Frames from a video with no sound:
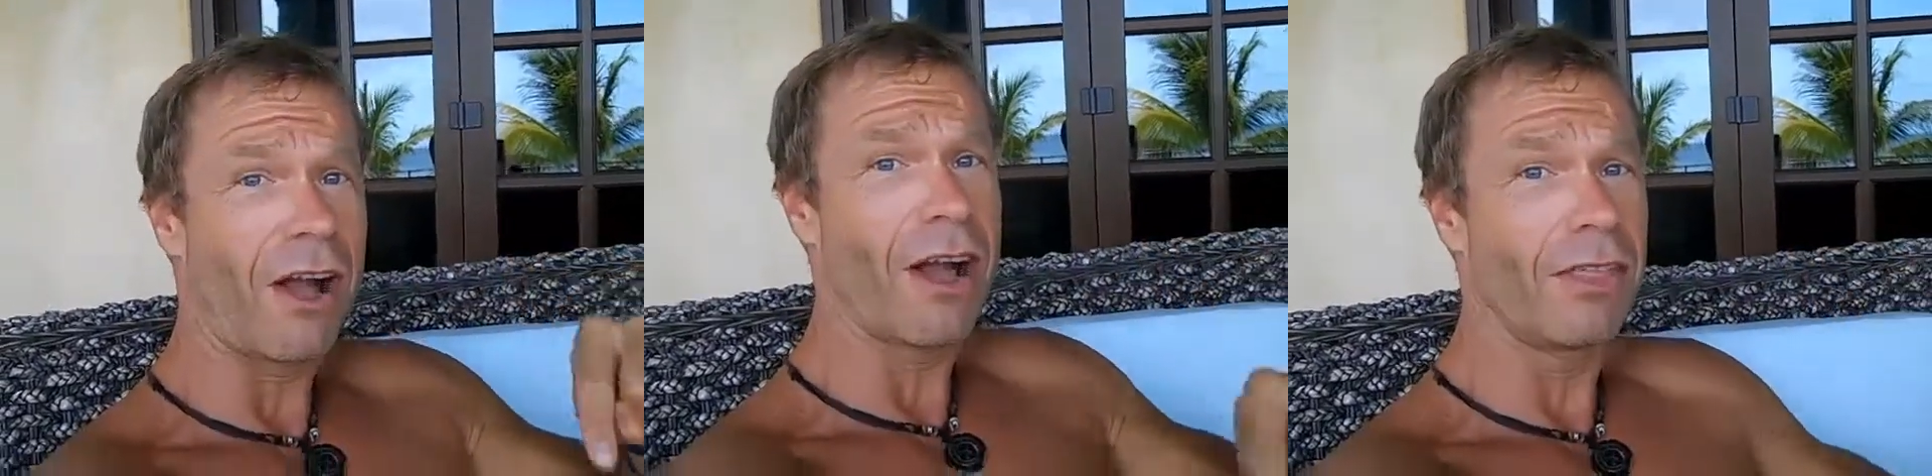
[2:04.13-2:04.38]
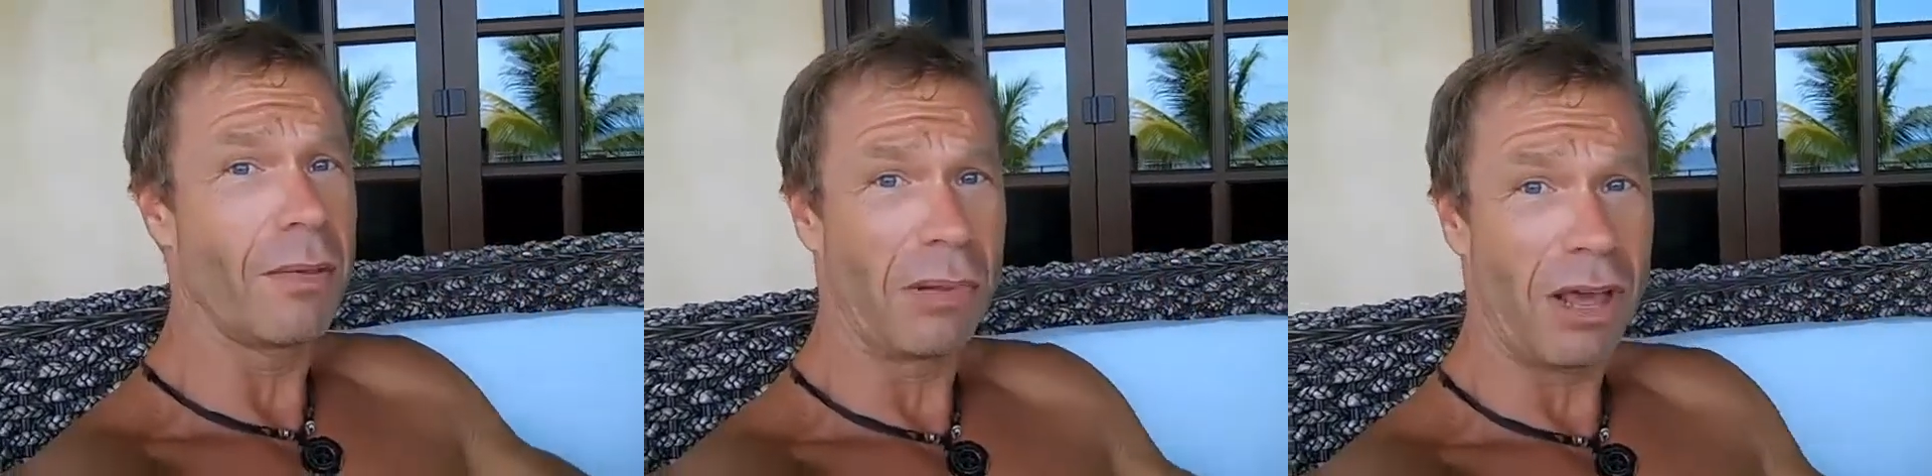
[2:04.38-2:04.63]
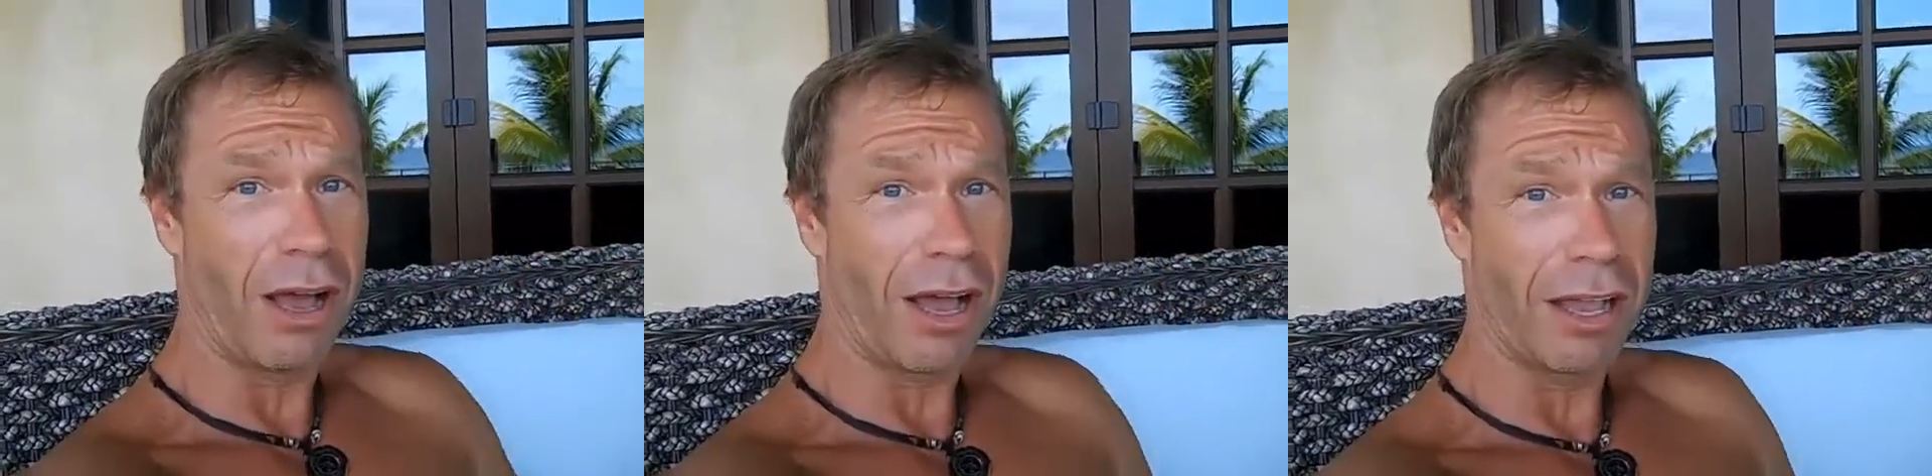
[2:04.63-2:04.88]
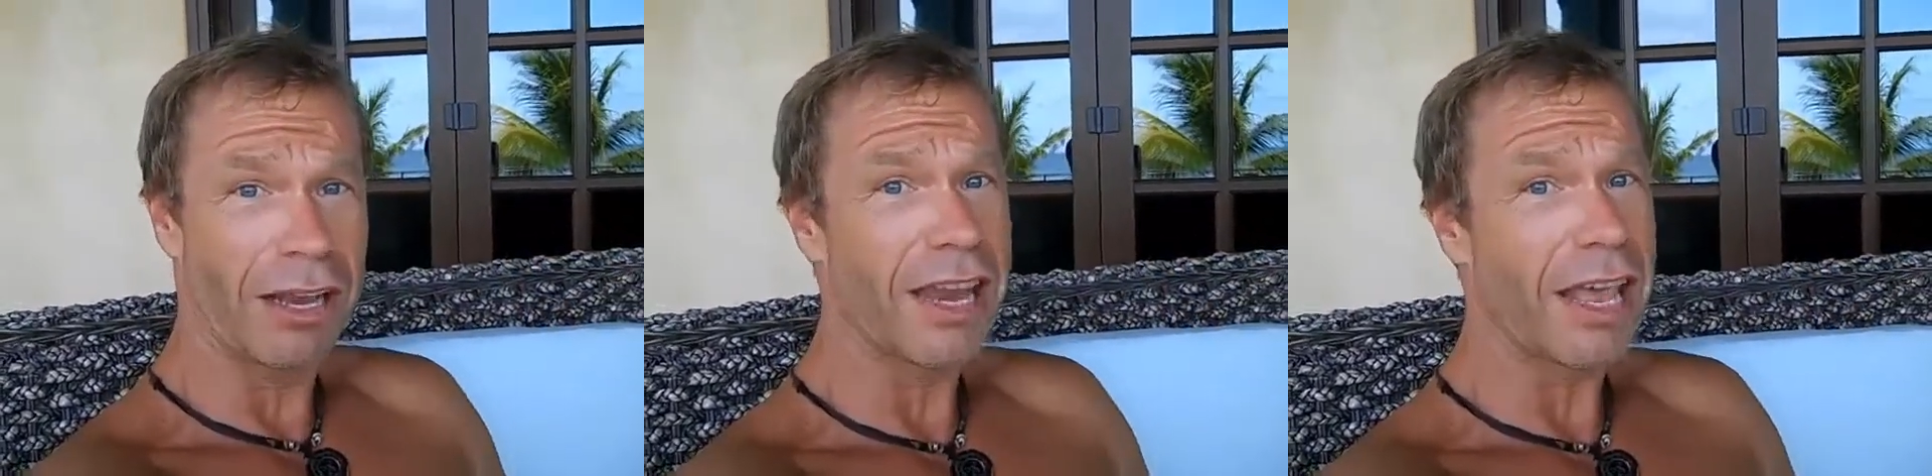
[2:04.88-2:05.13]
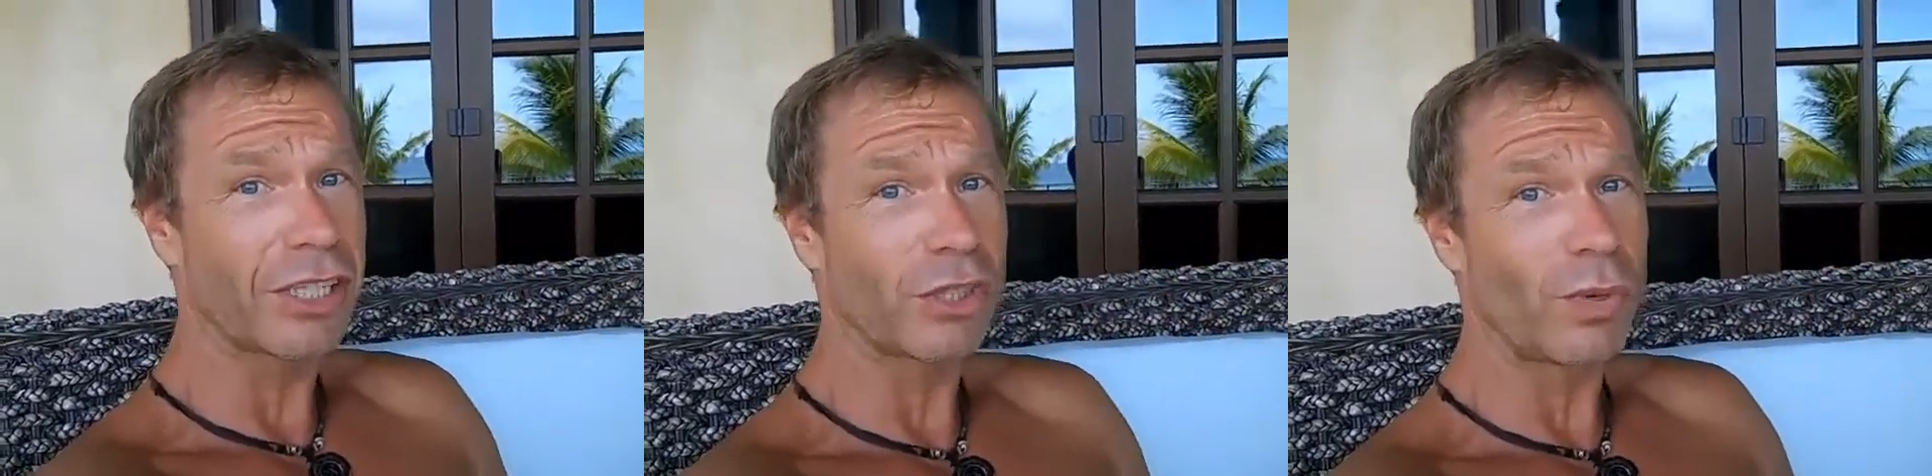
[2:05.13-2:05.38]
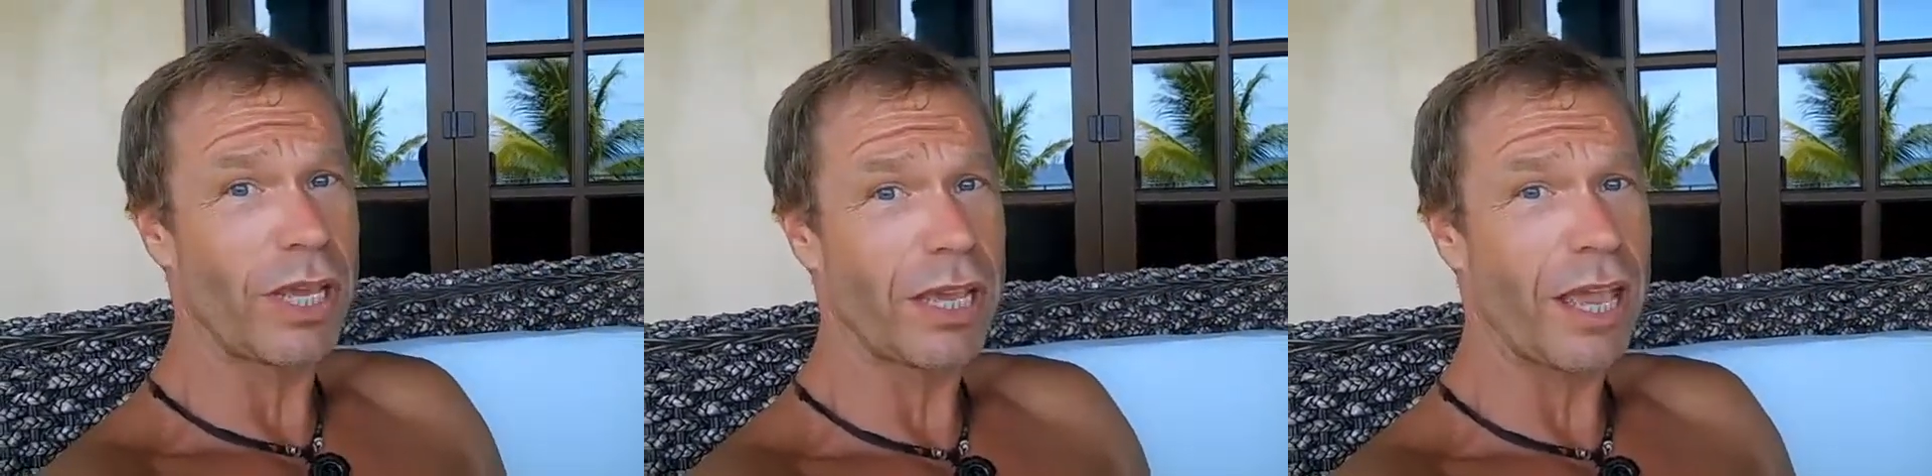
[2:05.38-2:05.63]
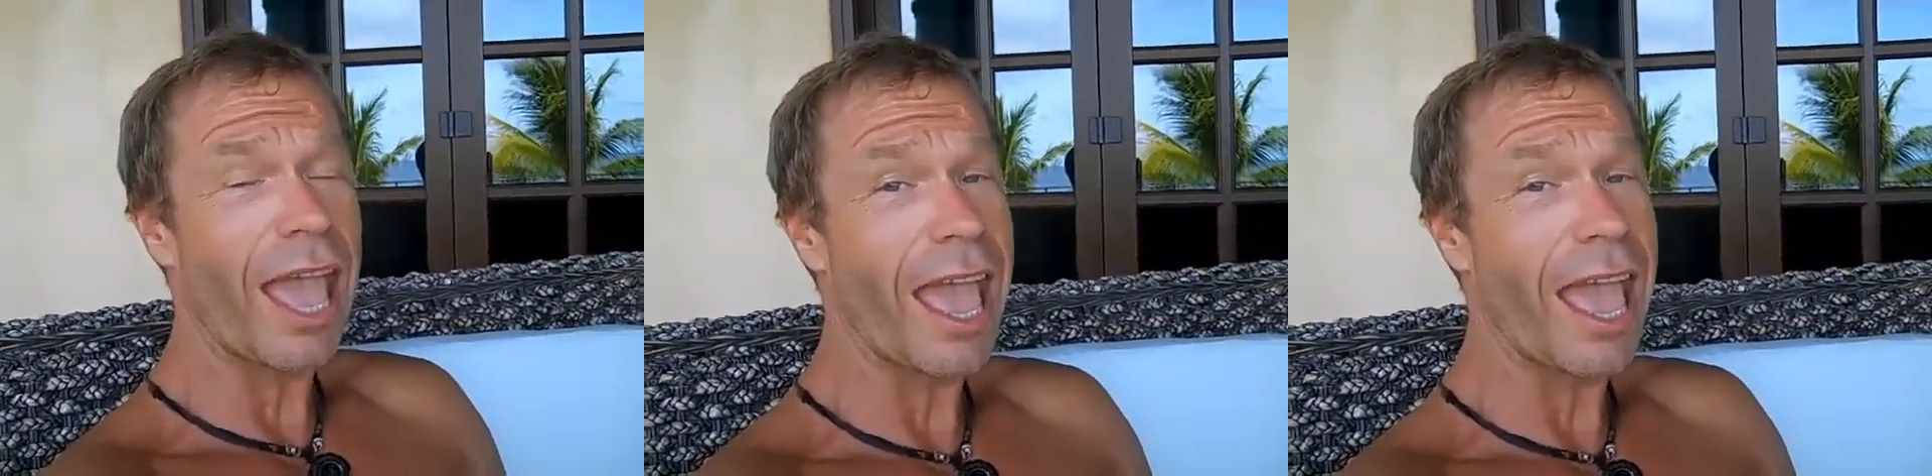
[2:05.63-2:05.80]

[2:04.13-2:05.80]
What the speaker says: on the blog next week